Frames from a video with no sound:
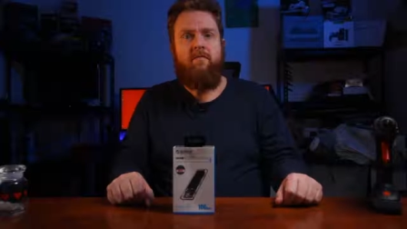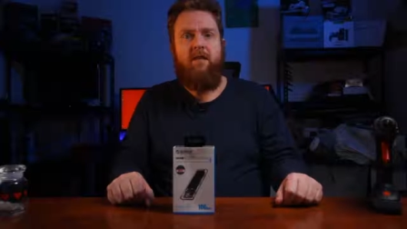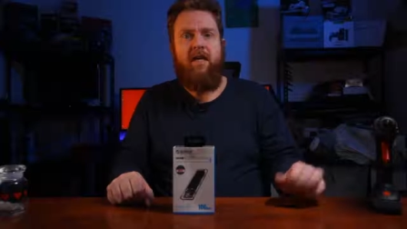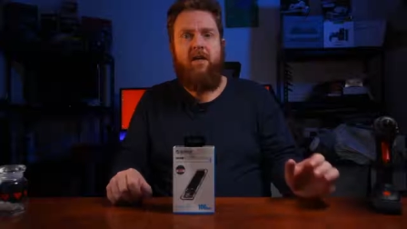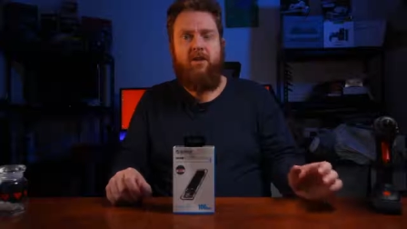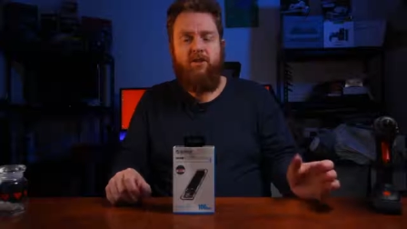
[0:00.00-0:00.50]

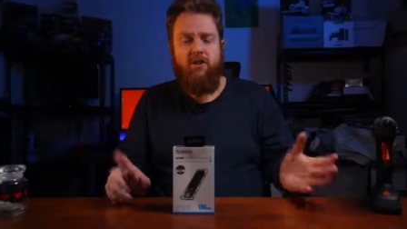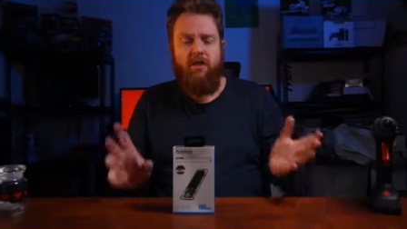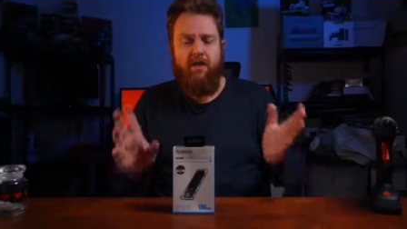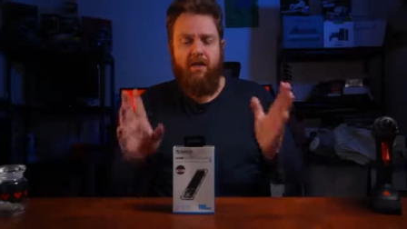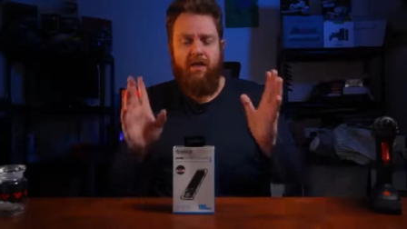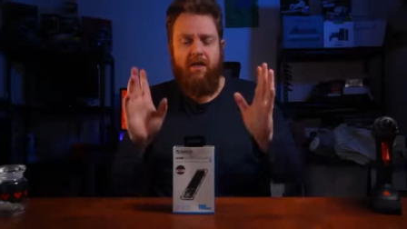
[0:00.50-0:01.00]
Hey guys,
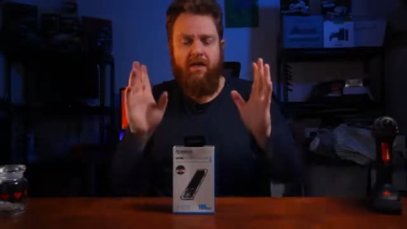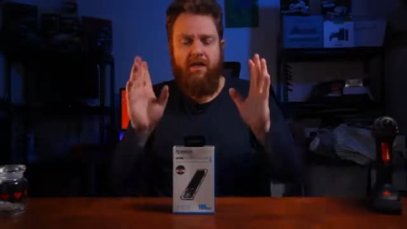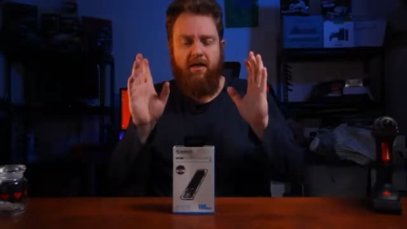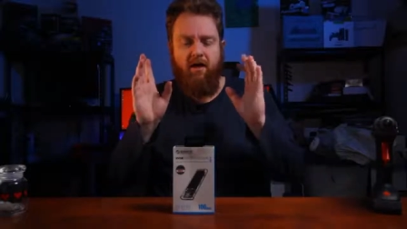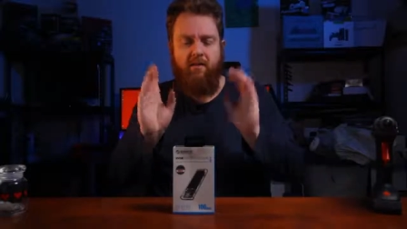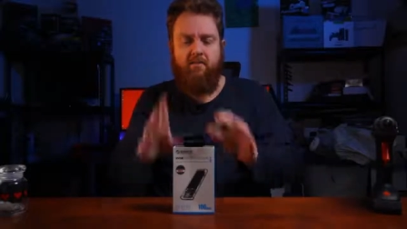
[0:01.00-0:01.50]
Jonathan
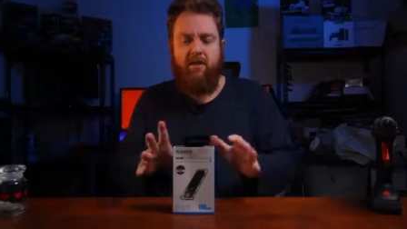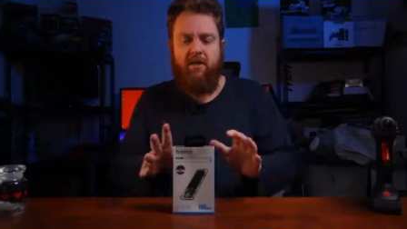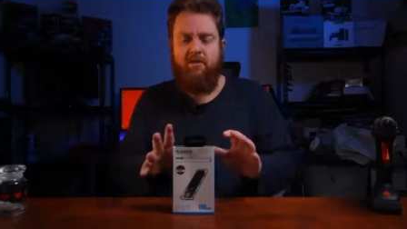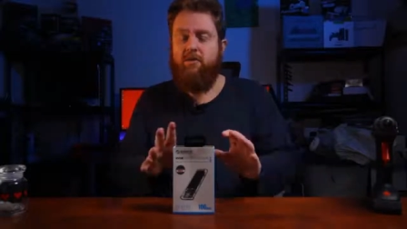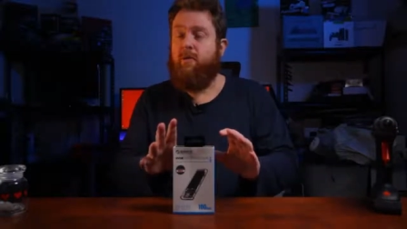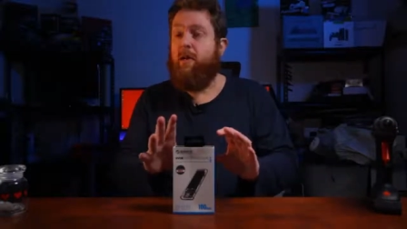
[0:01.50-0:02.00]
here. I'm going to
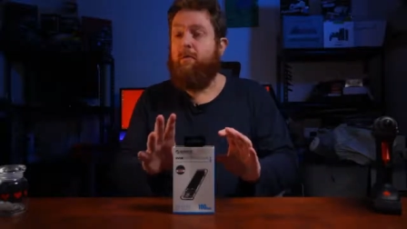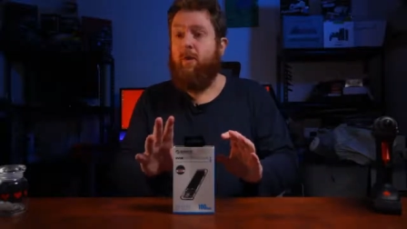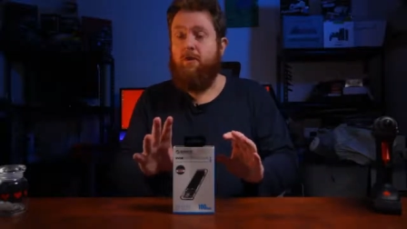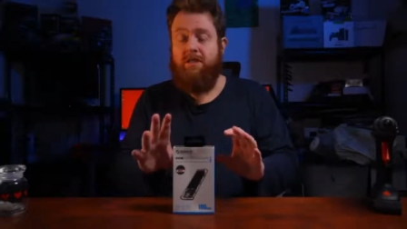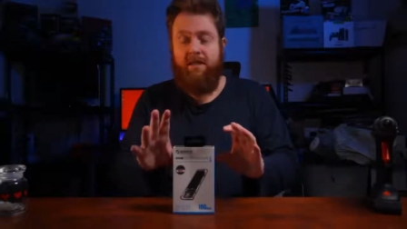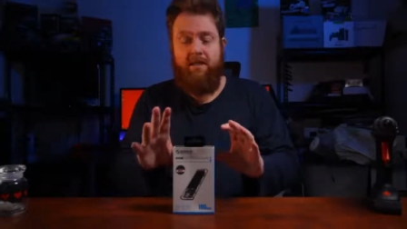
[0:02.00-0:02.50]
do an
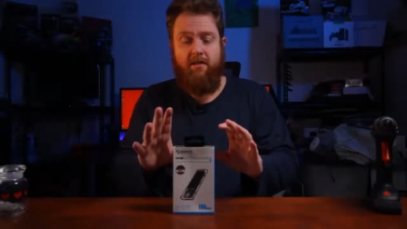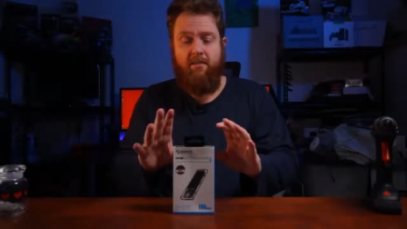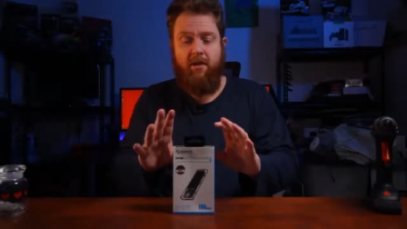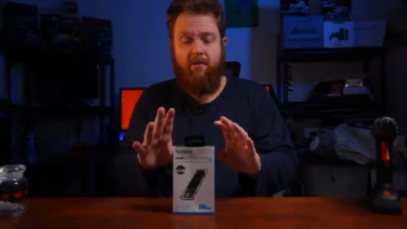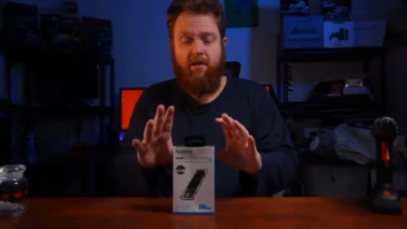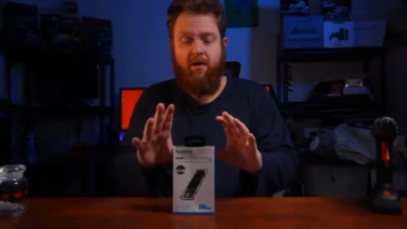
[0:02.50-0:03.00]
unboxing at the
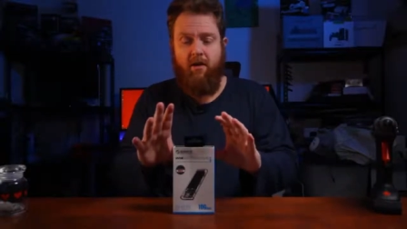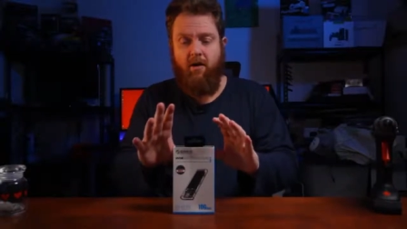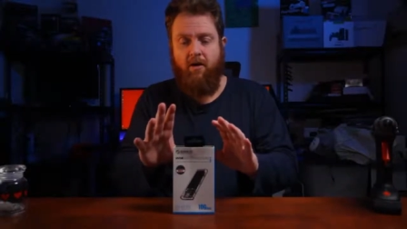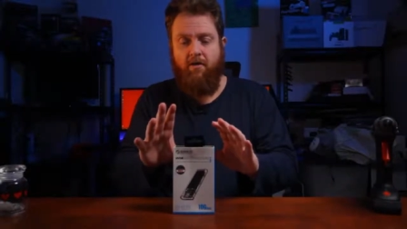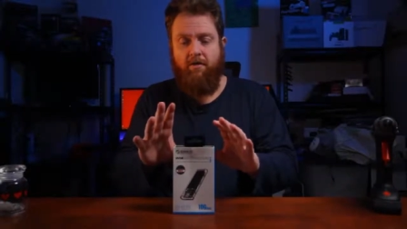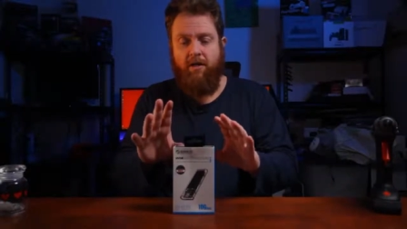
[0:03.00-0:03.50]
moment
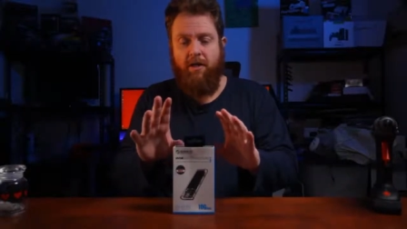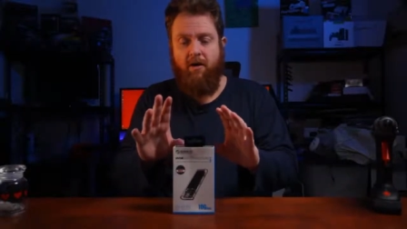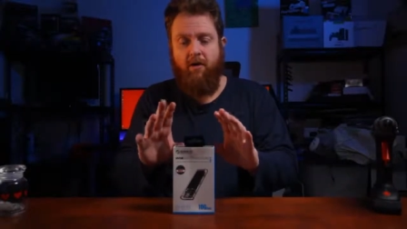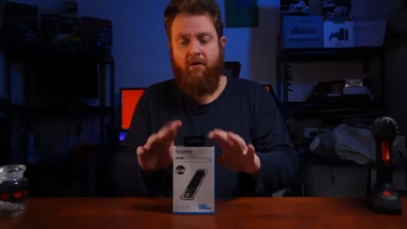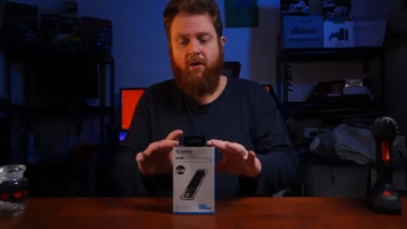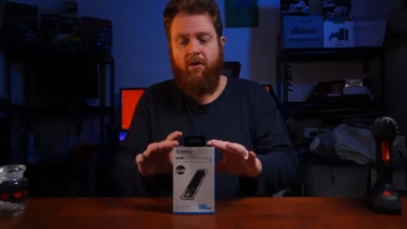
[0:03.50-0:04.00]
of the
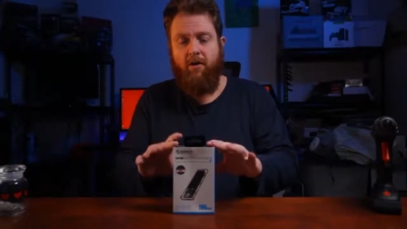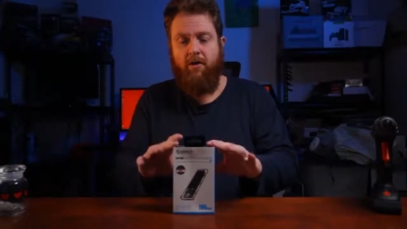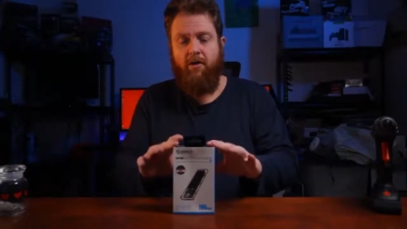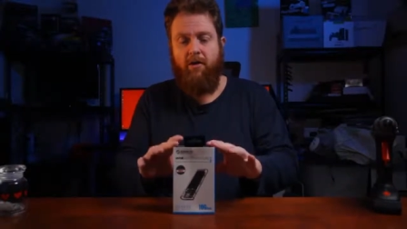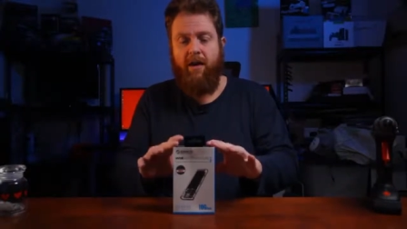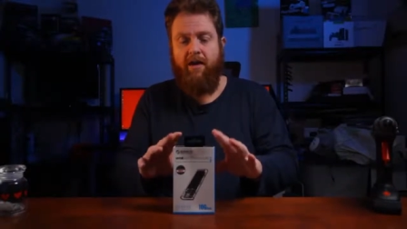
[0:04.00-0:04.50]

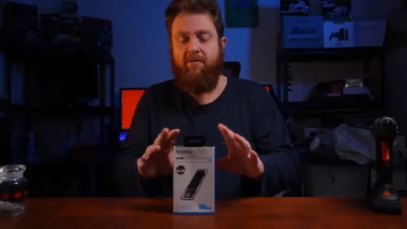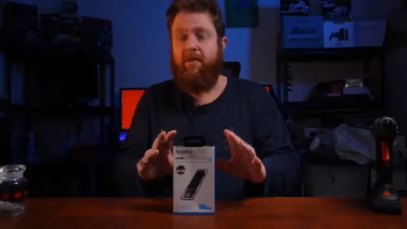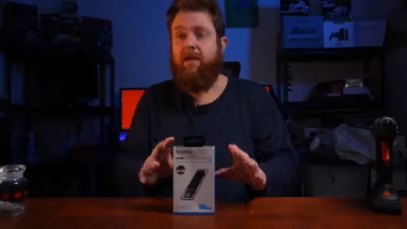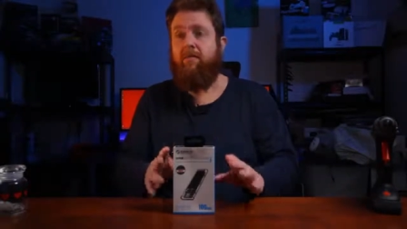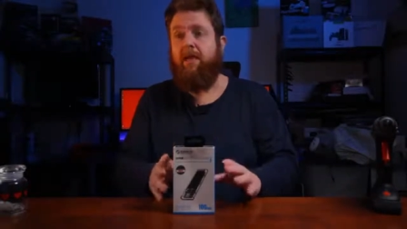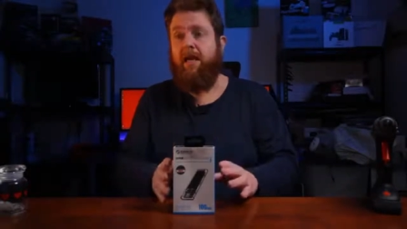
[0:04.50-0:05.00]
Orico
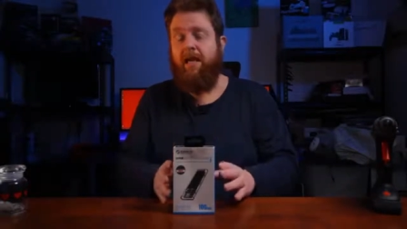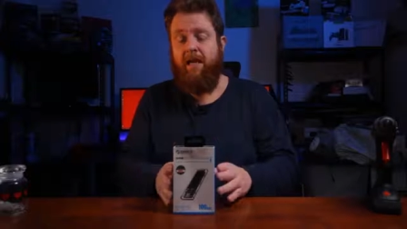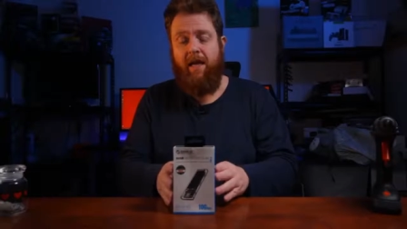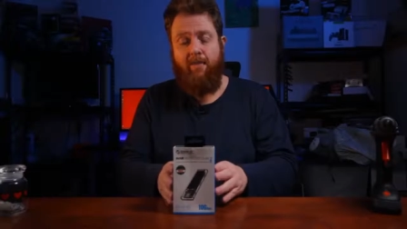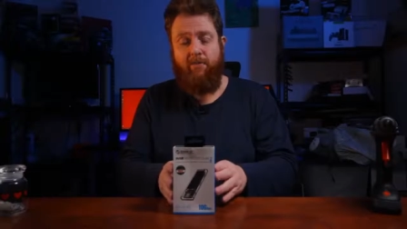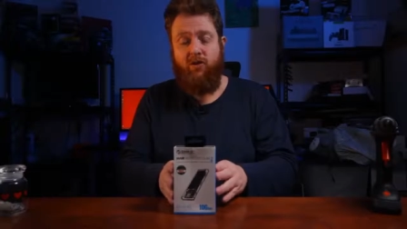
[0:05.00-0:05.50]

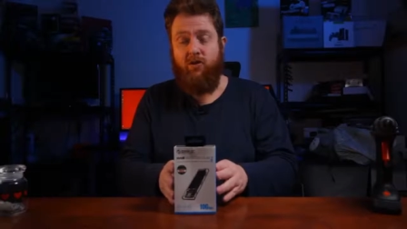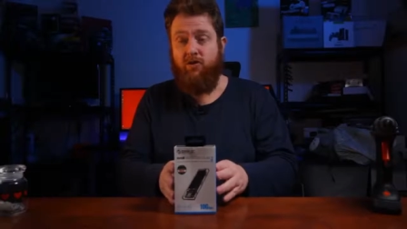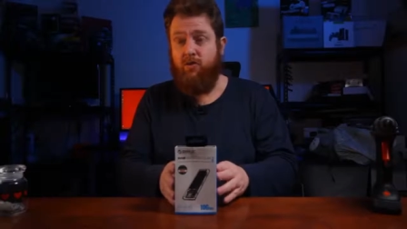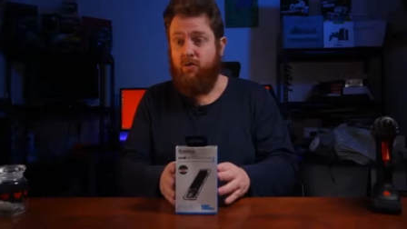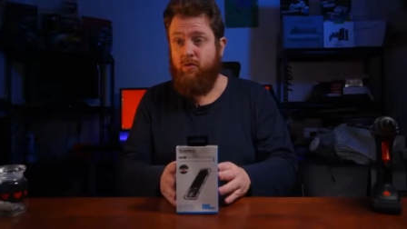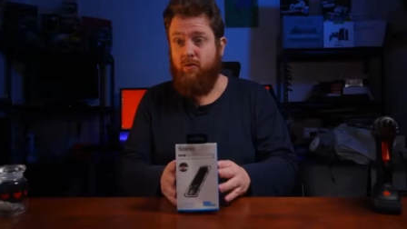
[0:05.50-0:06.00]
NVMe
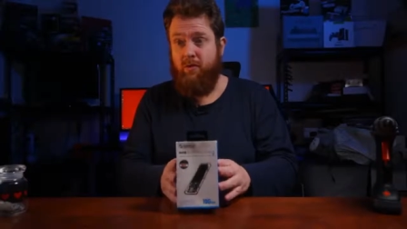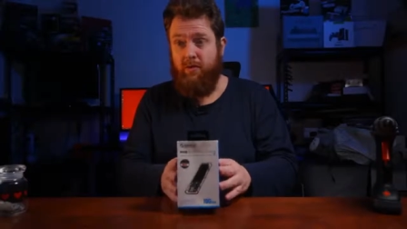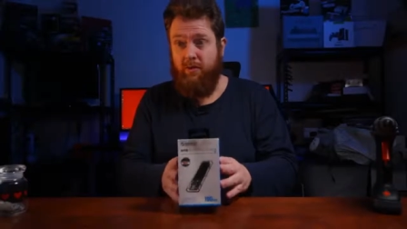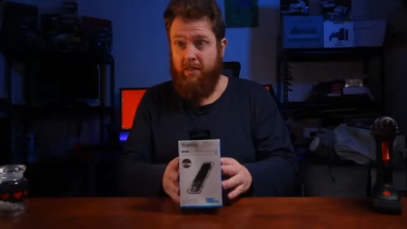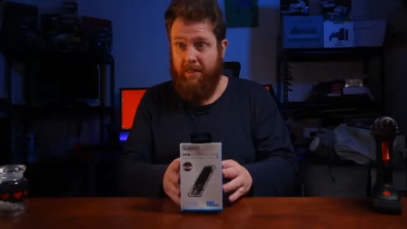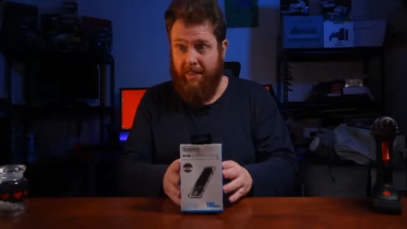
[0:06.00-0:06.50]
M2
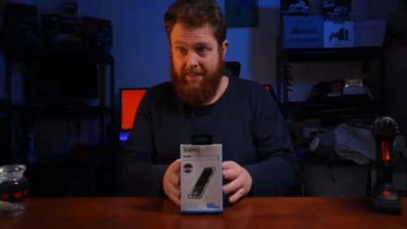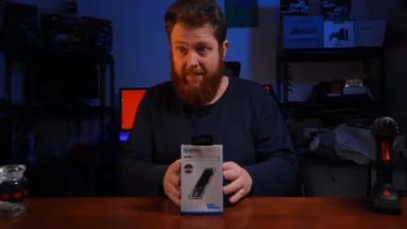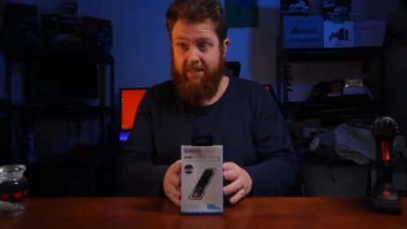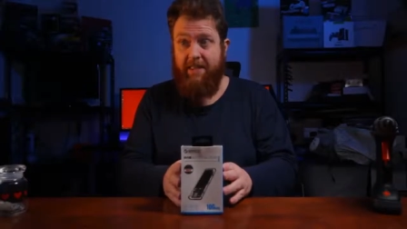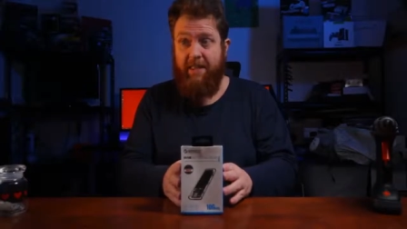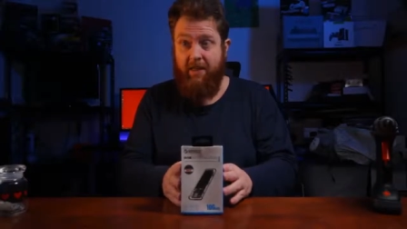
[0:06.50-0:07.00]

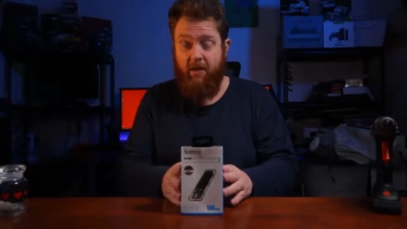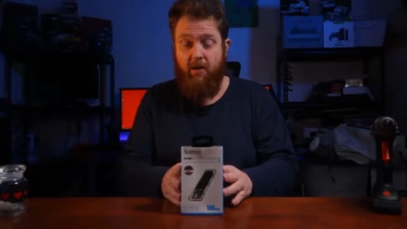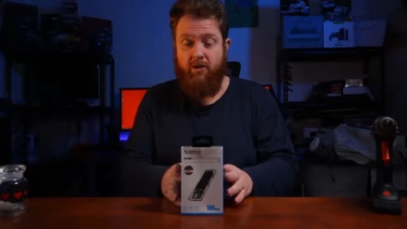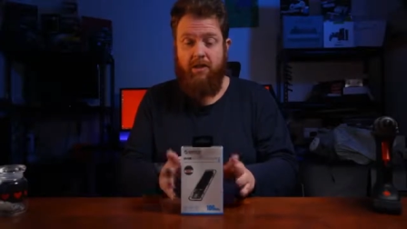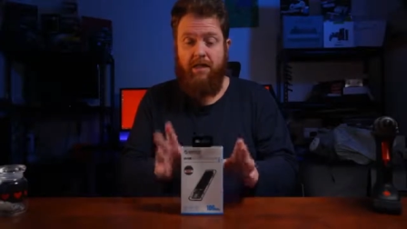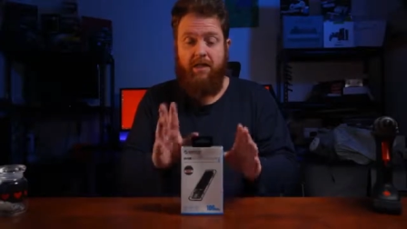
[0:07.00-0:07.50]
SSD
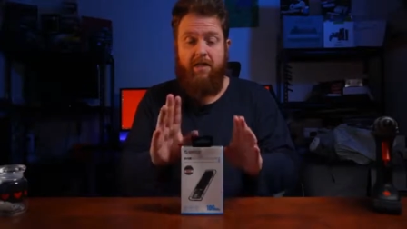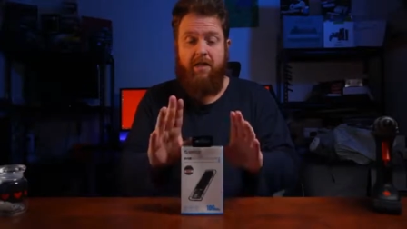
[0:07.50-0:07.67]
enclosure.